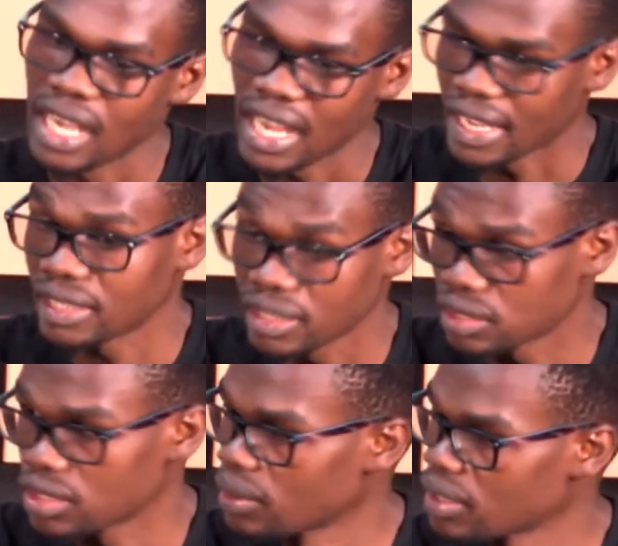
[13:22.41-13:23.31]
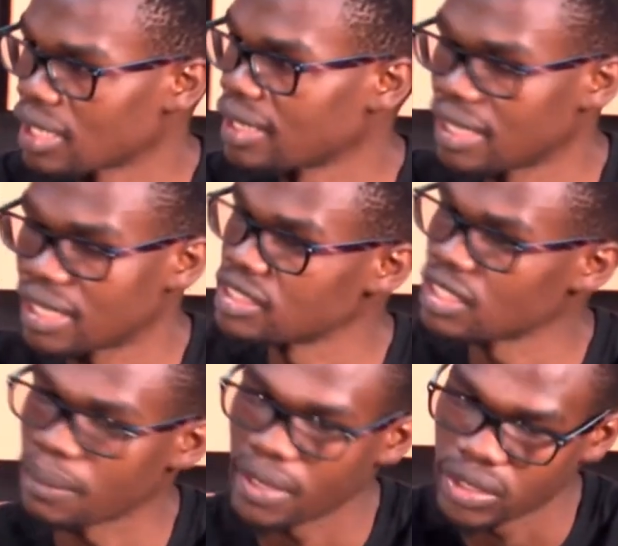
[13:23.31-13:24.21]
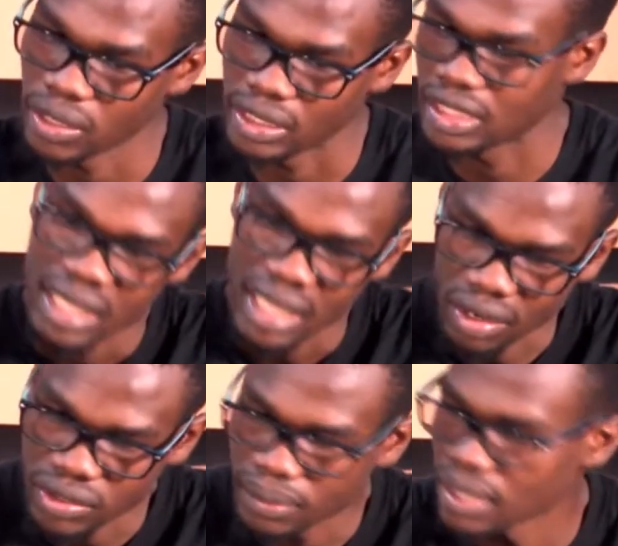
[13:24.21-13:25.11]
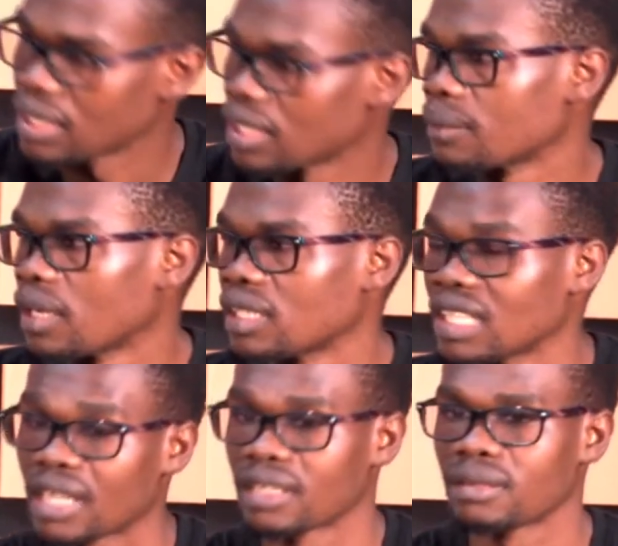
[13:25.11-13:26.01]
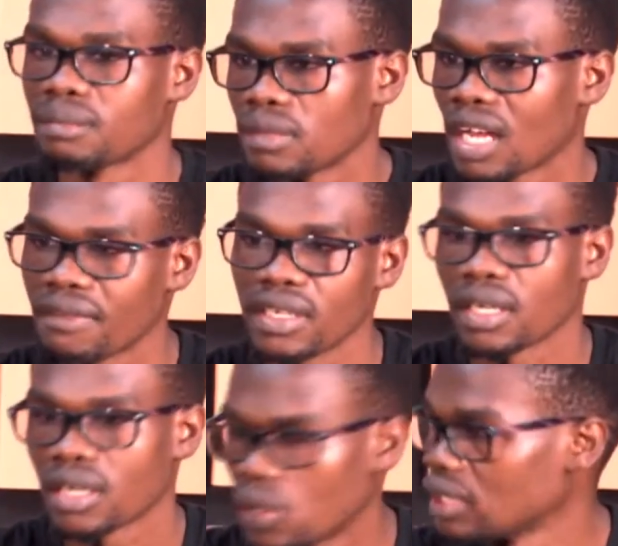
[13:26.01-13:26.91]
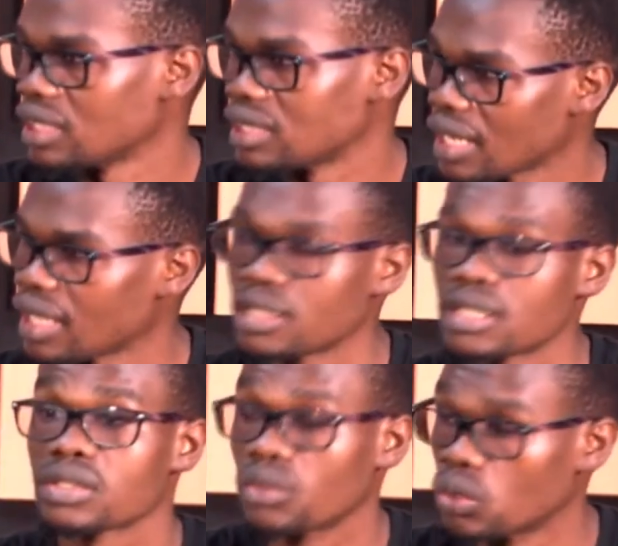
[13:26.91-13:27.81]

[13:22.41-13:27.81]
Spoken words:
I get it. So it shouldn't be about I want to make that money. Yeah, having a goal and a target is